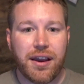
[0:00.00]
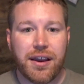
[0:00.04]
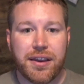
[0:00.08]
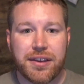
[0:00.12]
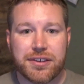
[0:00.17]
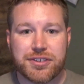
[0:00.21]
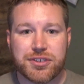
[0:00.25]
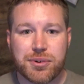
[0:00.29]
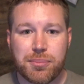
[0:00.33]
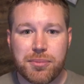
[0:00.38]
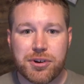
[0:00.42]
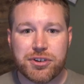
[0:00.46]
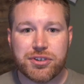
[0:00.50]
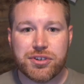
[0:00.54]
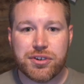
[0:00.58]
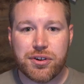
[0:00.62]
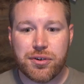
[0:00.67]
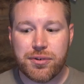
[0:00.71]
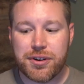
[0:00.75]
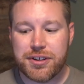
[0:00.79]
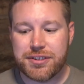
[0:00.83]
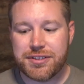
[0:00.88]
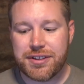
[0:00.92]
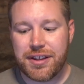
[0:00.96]
I so much
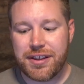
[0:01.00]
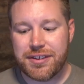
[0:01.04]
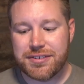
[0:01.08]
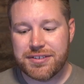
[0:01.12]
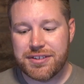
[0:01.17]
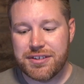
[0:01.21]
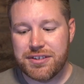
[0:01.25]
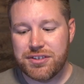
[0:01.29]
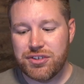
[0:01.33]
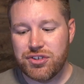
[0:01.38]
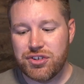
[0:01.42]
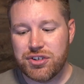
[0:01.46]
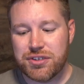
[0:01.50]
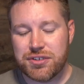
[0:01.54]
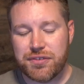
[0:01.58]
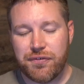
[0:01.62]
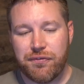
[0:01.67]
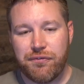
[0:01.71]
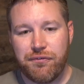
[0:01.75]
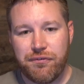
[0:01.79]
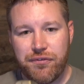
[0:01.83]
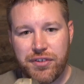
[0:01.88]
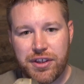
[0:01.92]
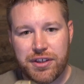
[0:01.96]
noticed as these just
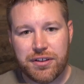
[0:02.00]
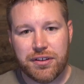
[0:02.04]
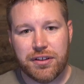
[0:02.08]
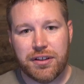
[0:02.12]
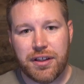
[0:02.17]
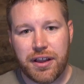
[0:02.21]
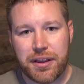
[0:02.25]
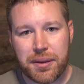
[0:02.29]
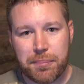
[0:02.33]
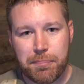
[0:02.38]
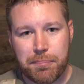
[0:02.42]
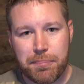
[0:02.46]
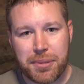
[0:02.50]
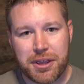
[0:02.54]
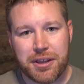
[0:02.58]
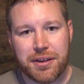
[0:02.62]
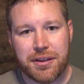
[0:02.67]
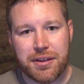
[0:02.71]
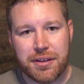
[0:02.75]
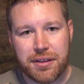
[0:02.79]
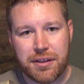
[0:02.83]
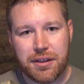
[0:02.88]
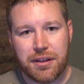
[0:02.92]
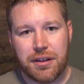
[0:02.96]
feel like
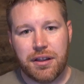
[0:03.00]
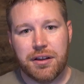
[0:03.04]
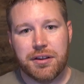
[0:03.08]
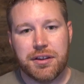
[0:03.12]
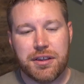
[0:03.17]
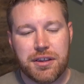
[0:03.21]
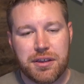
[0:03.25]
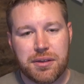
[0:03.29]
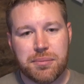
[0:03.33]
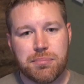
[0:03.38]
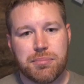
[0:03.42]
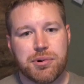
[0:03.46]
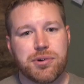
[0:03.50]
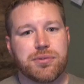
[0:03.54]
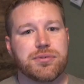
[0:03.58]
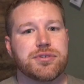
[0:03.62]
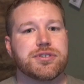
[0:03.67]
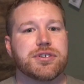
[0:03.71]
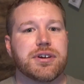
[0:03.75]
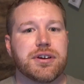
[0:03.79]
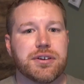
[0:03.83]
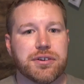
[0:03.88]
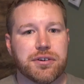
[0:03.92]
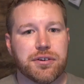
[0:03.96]
big clunky
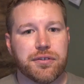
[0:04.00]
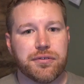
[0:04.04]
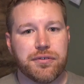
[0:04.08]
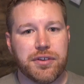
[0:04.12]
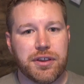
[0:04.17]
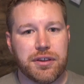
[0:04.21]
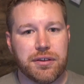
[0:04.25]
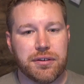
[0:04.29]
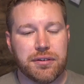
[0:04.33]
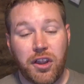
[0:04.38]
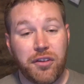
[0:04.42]
boots on your feet.